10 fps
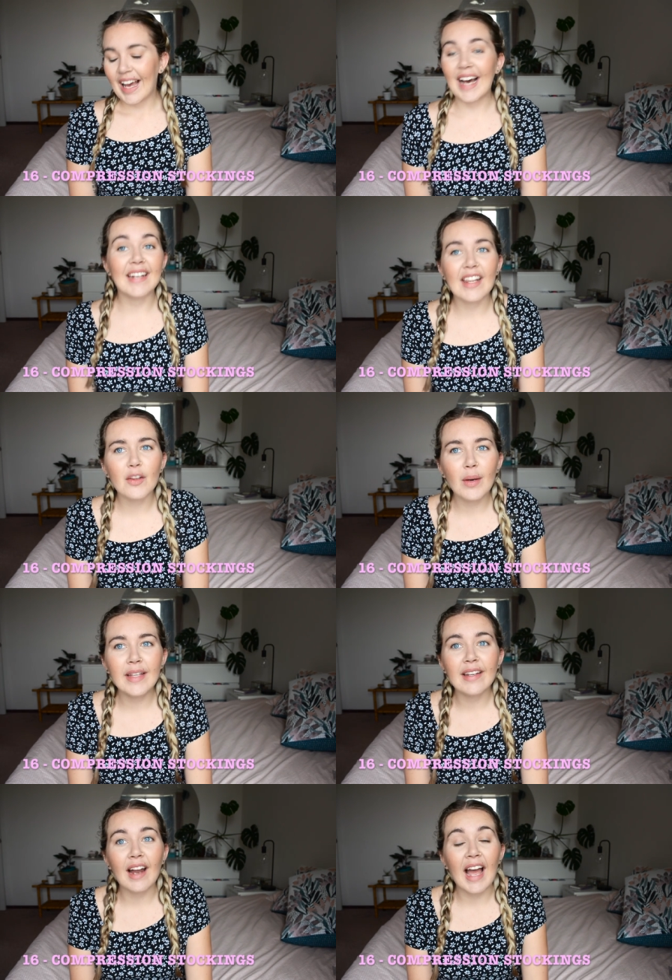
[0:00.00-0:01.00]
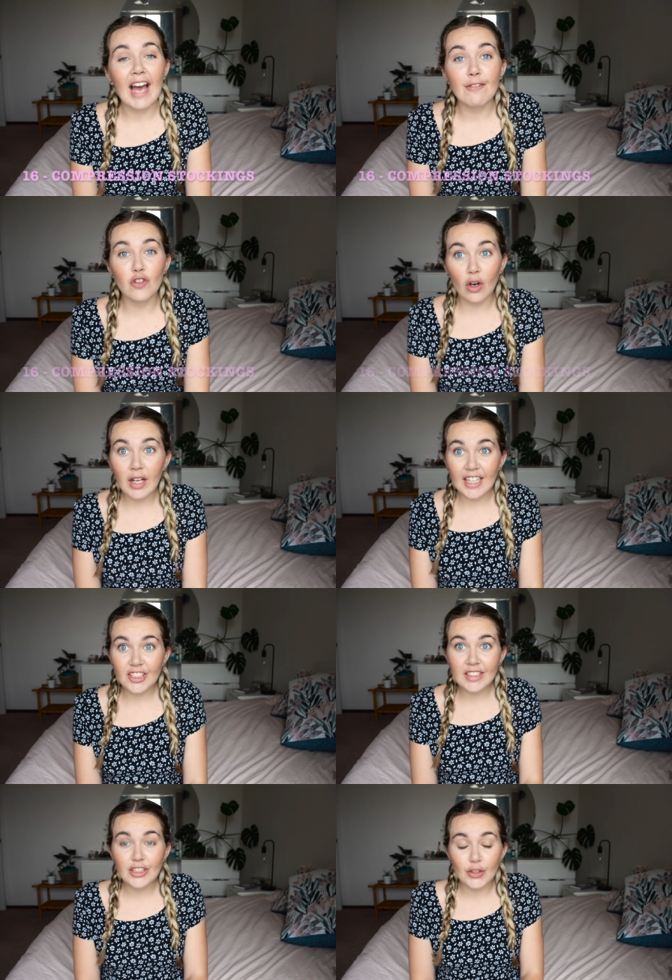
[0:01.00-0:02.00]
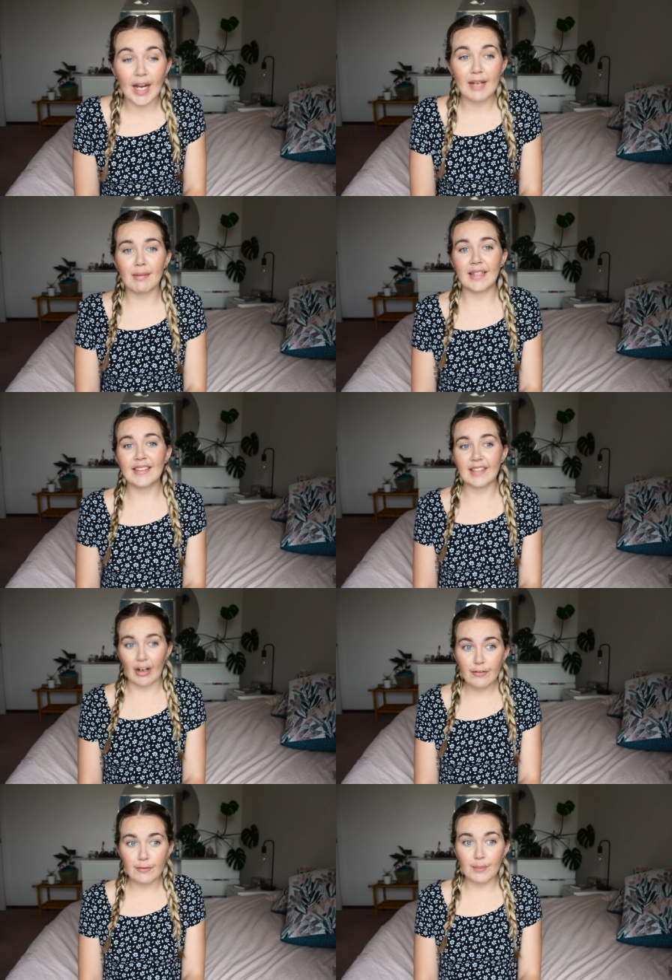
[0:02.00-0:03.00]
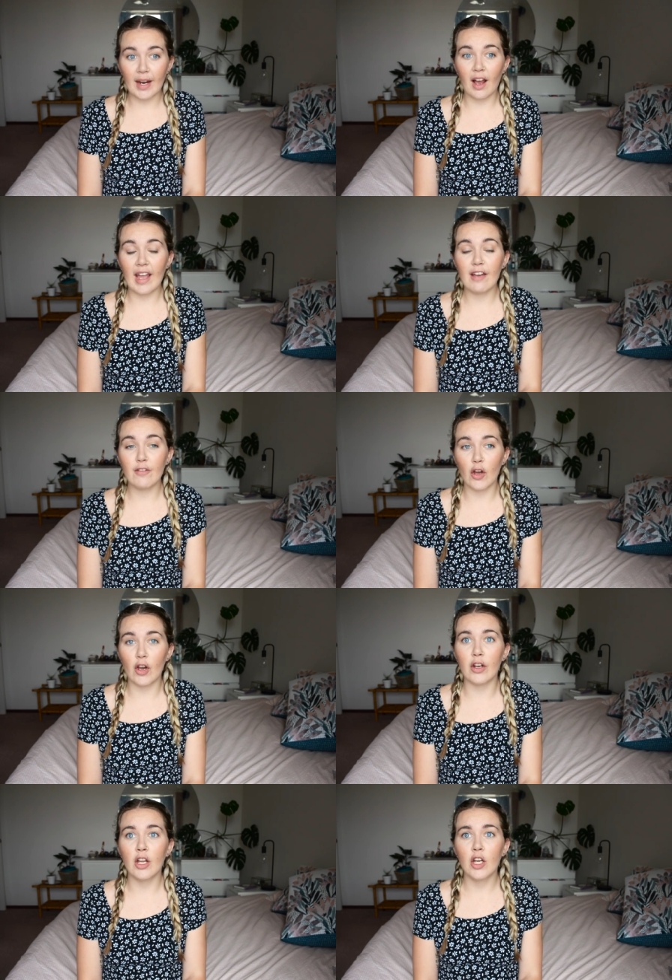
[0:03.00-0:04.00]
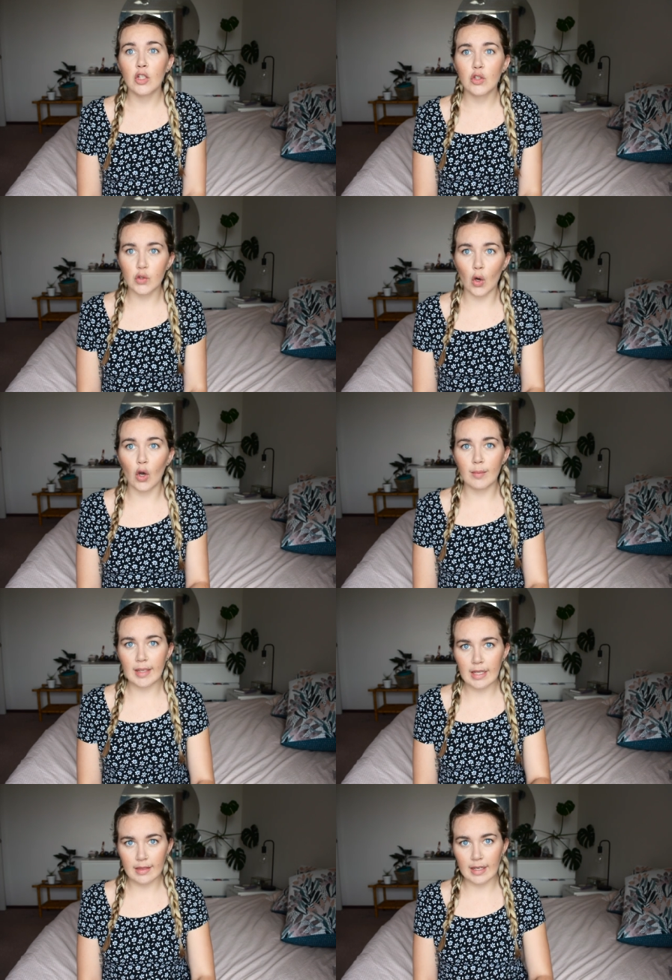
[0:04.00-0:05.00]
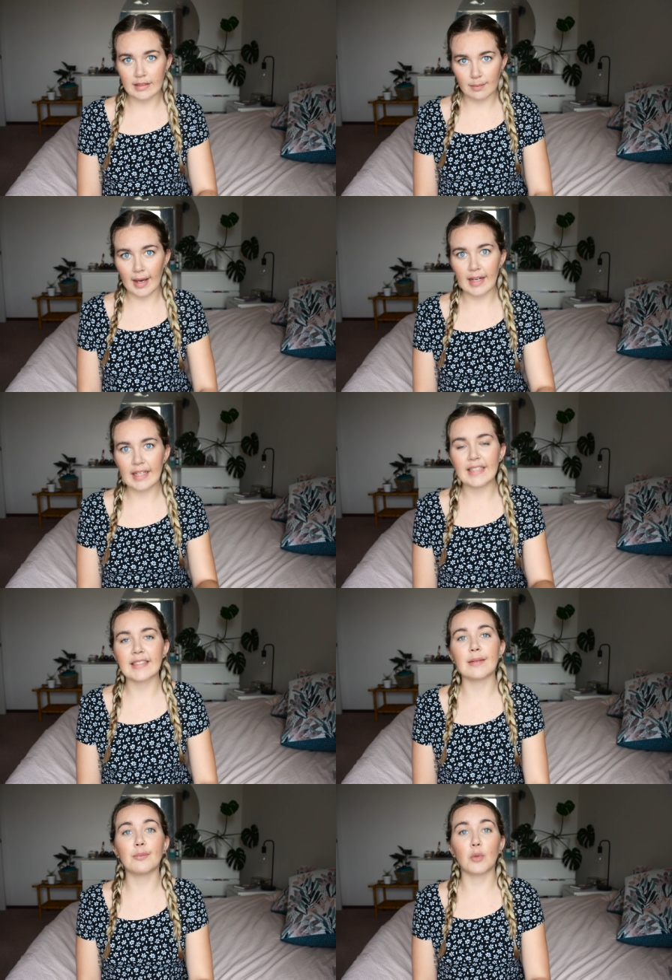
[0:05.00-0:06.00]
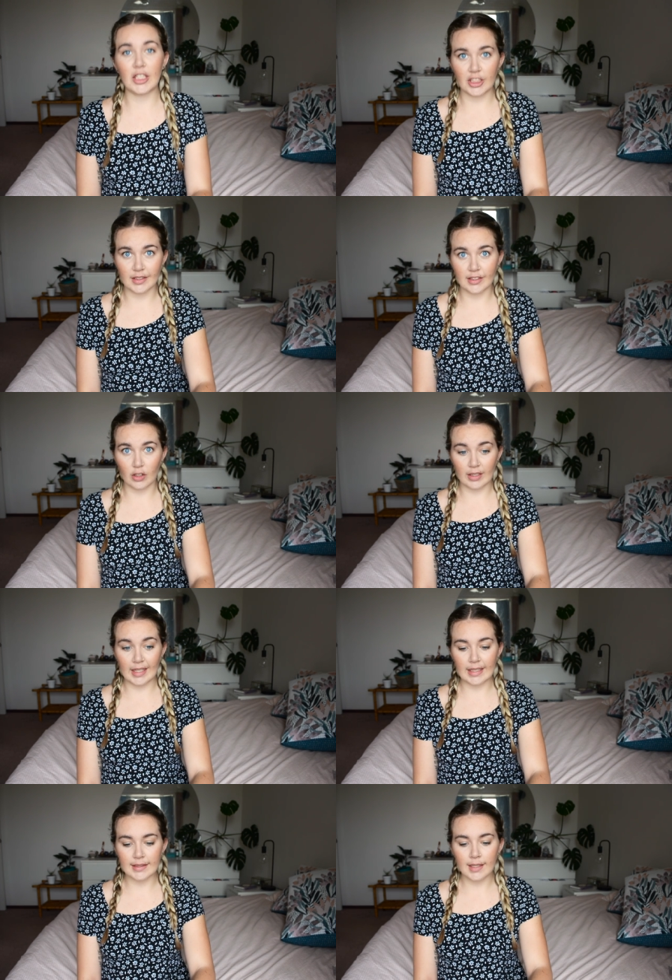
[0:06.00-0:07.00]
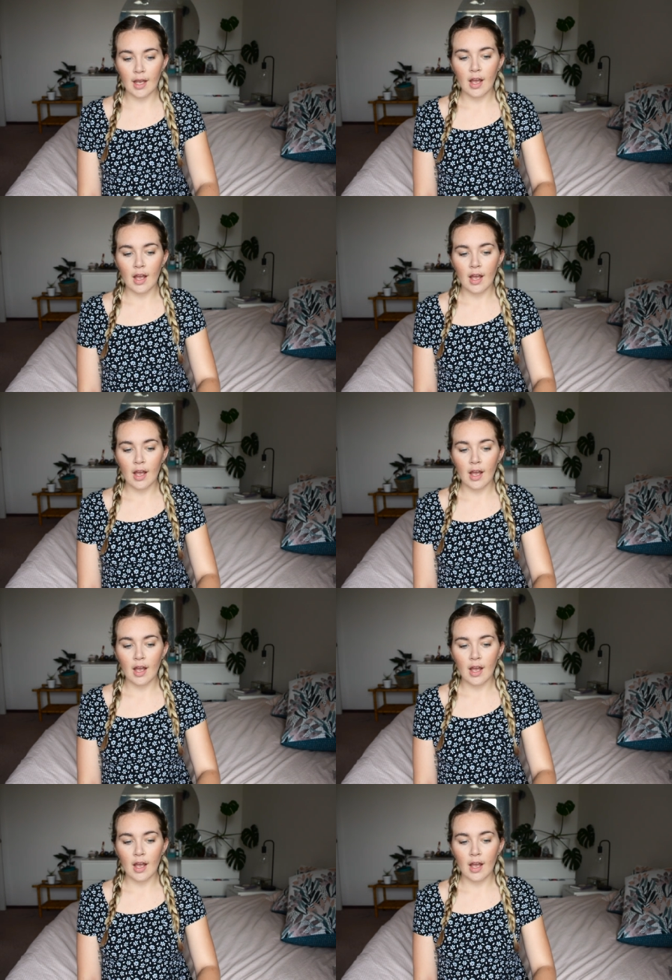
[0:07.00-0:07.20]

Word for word: Another one that I have not actually tried myself, but I have heard so many things about is compression stockings.